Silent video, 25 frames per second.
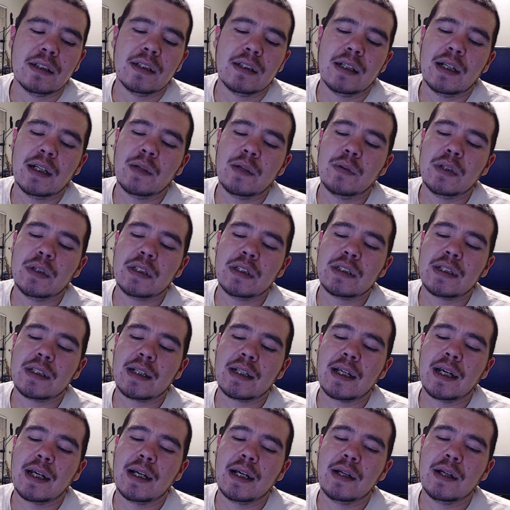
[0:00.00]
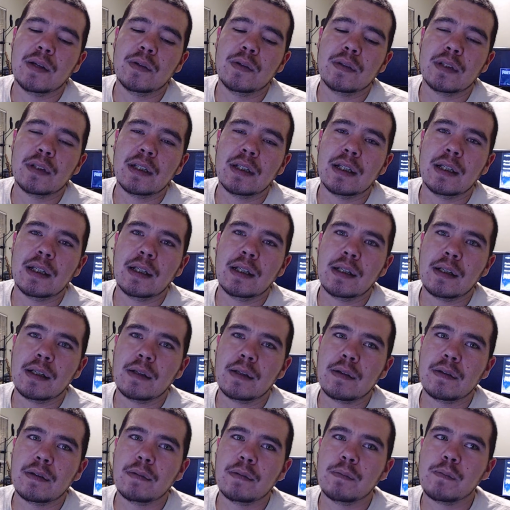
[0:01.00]
I want to check out like
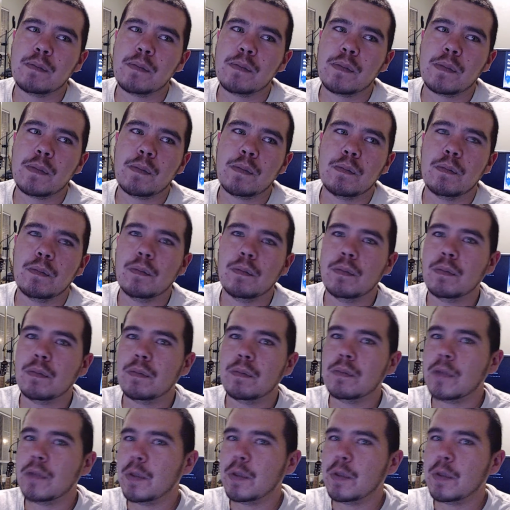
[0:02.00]
the